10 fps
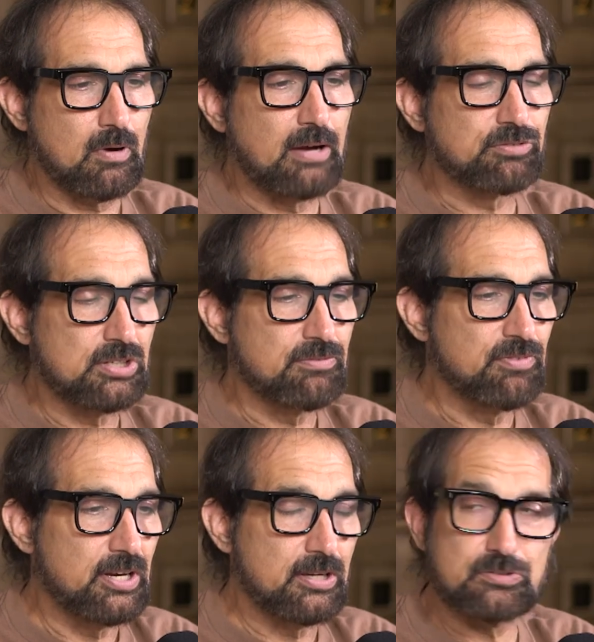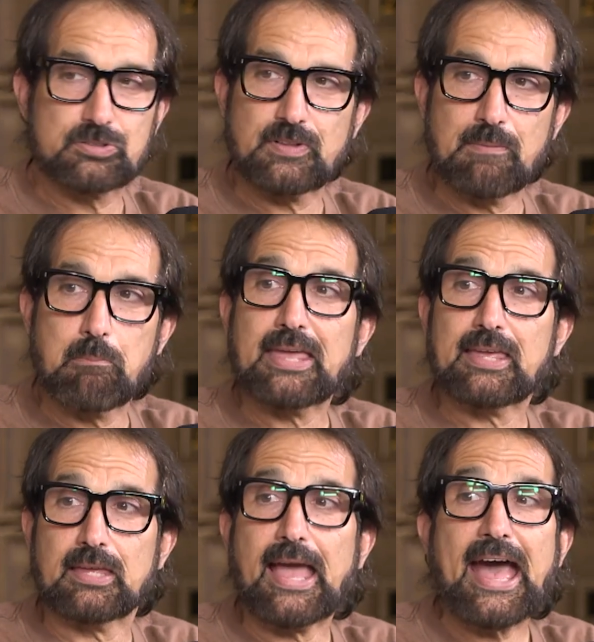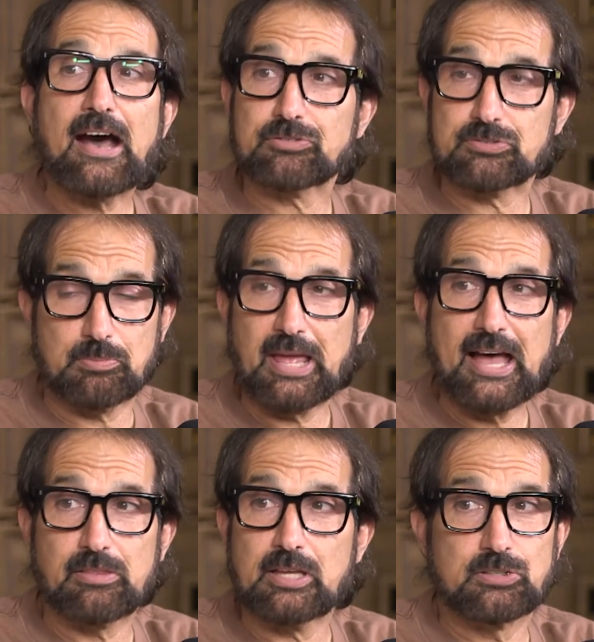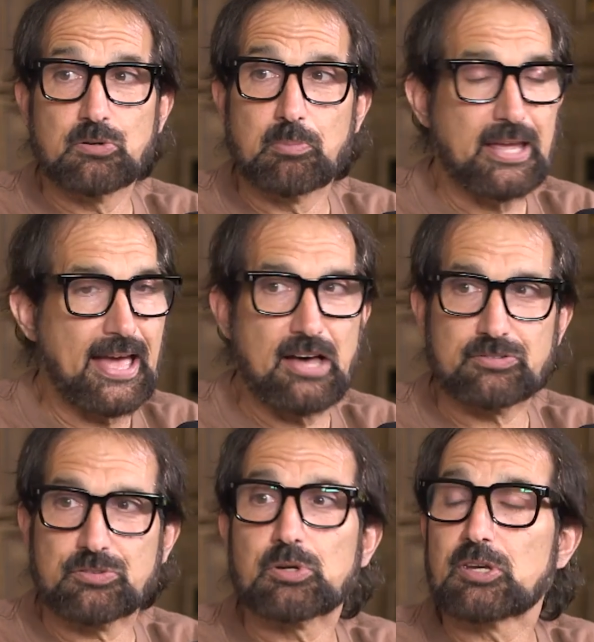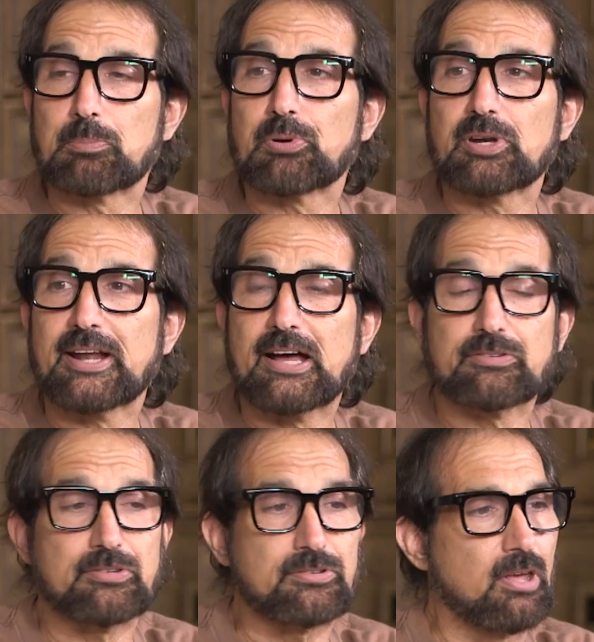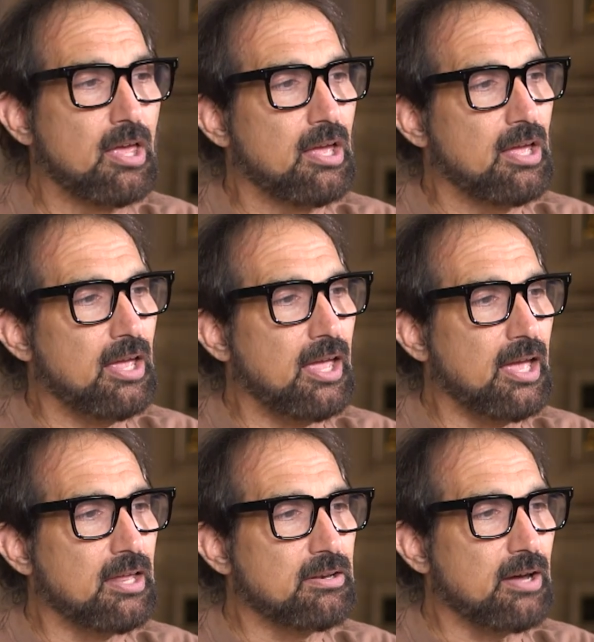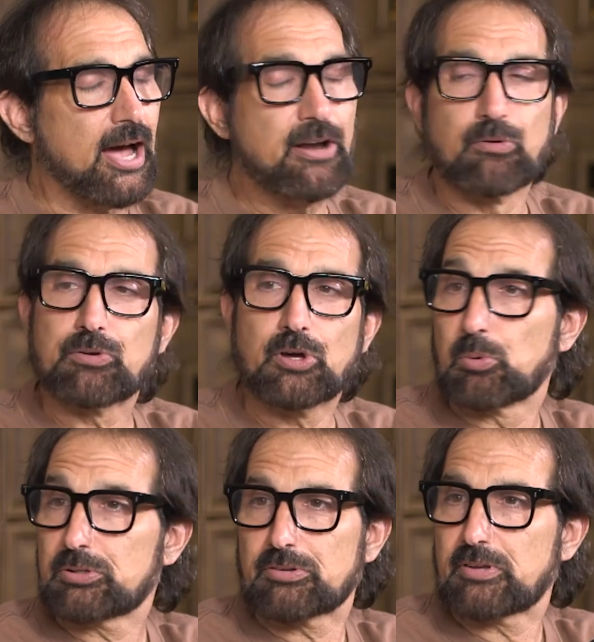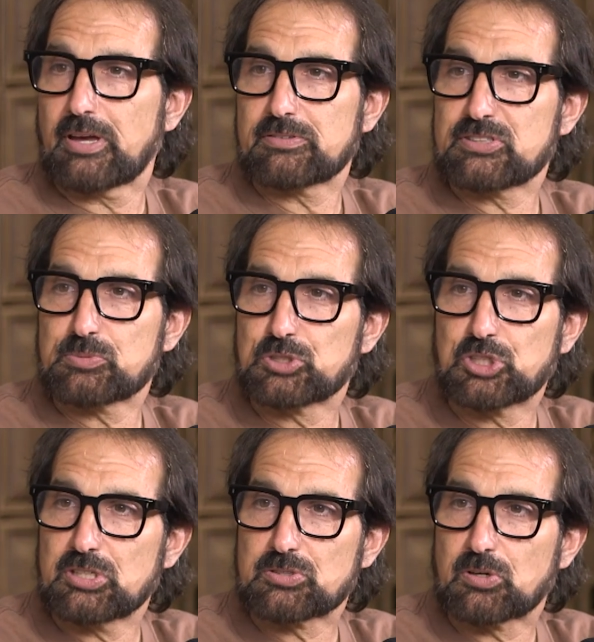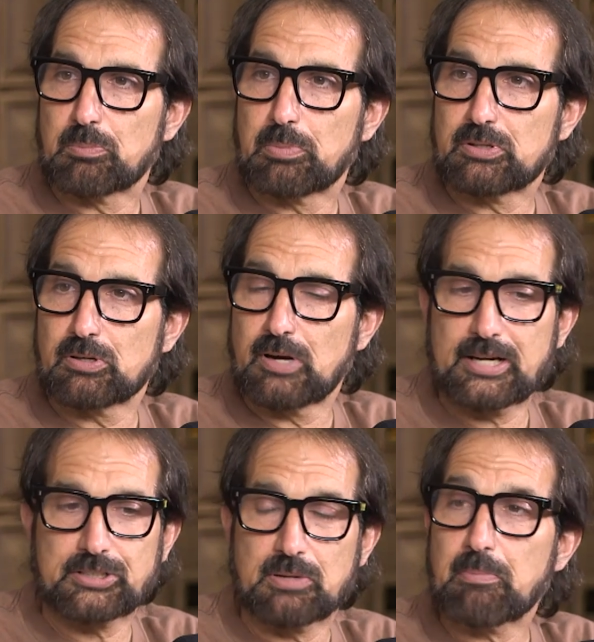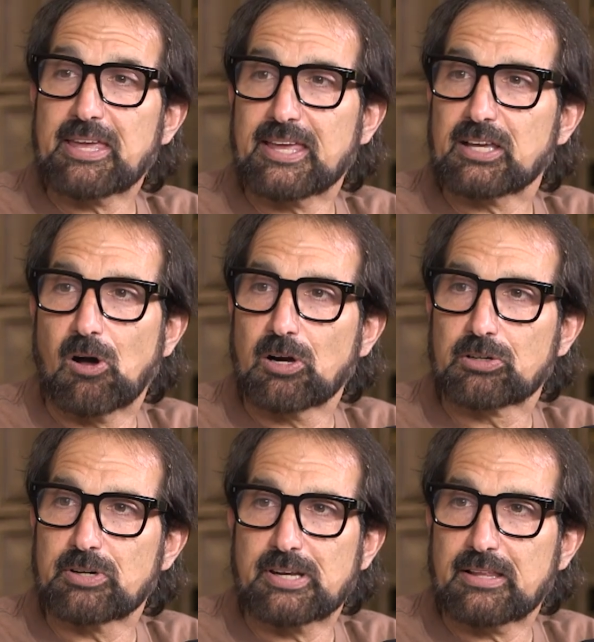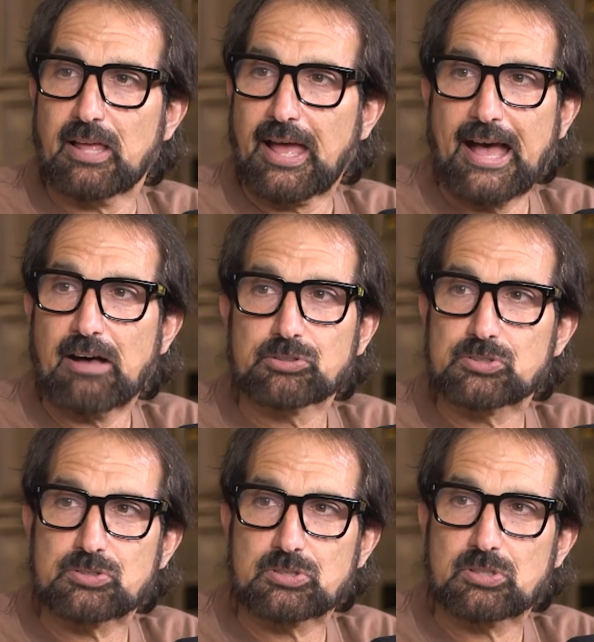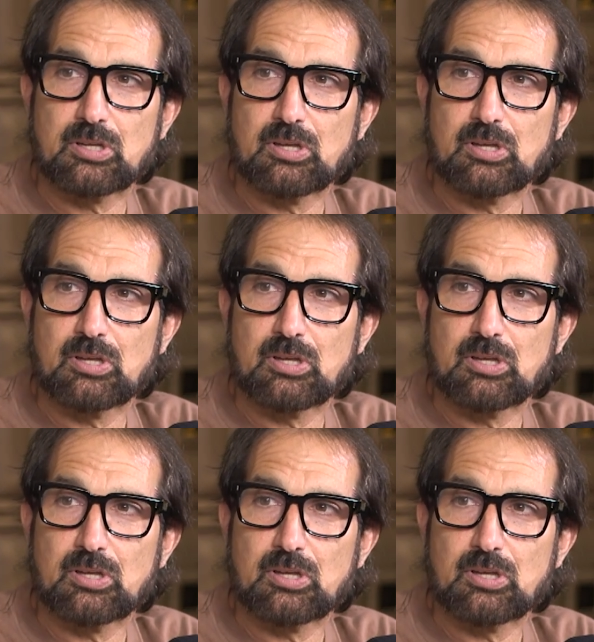I've seen videos of them making houses. I mean, they do make 3D printed houses, and I don't know what the size of these machines are, but they're actually making concrete houses